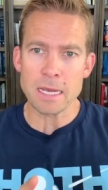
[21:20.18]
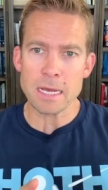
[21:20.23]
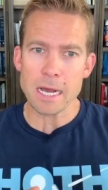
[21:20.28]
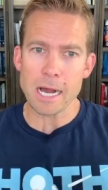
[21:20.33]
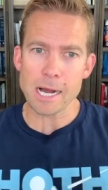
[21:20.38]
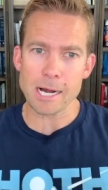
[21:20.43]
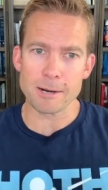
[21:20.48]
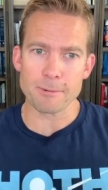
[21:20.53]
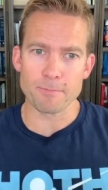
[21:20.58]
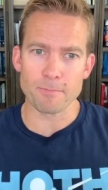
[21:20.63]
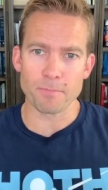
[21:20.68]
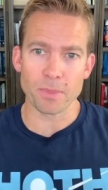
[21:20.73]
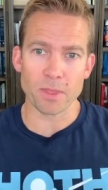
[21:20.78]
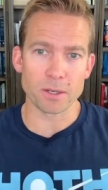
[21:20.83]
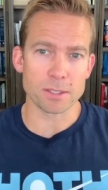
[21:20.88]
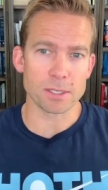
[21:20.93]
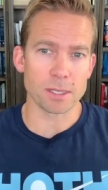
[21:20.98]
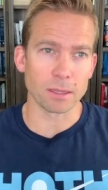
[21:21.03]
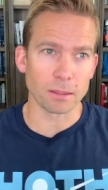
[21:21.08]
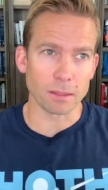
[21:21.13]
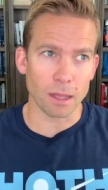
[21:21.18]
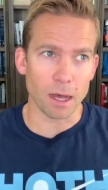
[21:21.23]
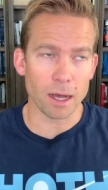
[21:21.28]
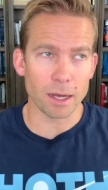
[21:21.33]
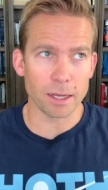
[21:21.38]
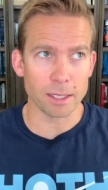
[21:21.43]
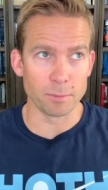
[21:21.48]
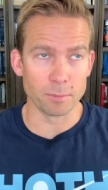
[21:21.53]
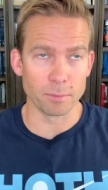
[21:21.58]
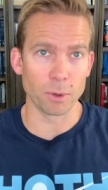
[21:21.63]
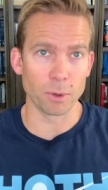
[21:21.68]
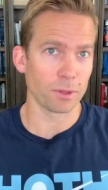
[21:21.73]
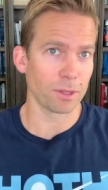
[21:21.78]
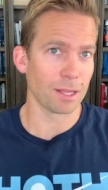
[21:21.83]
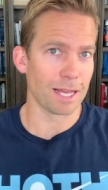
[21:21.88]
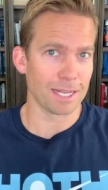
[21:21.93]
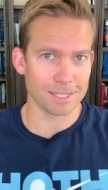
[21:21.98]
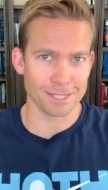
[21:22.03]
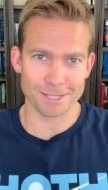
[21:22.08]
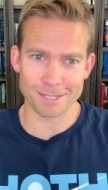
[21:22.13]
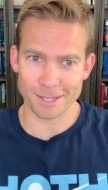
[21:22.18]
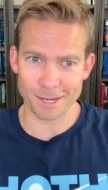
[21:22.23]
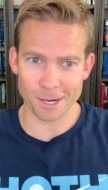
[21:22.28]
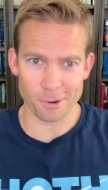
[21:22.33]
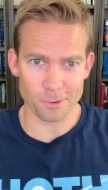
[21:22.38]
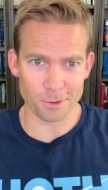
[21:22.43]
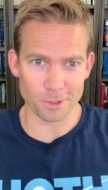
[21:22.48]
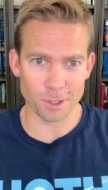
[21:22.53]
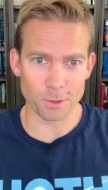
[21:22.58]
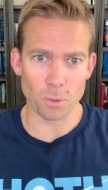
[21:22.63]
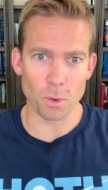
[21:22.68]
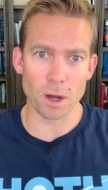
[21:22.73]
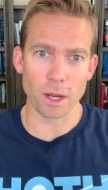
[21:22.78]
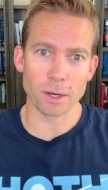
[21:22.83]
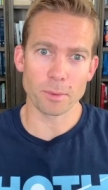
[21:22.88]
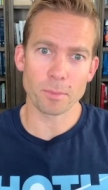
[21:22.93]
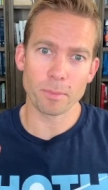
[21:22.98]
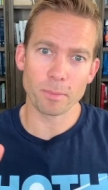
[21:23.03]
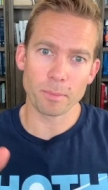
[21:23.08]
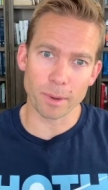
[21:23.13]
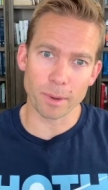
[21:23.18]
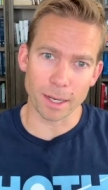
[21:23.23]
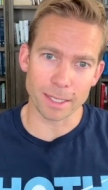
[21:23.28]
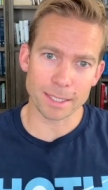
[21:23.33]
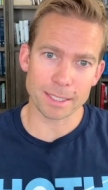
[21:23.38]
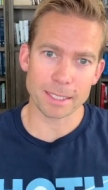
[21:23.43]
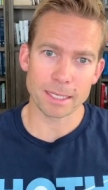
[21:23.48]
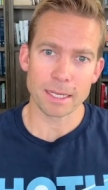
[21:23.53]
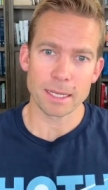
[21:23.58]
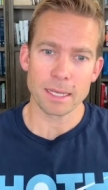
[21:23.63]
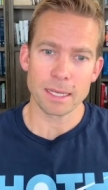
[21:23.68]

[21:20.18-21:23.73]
There's a lot in both classes that I really want, but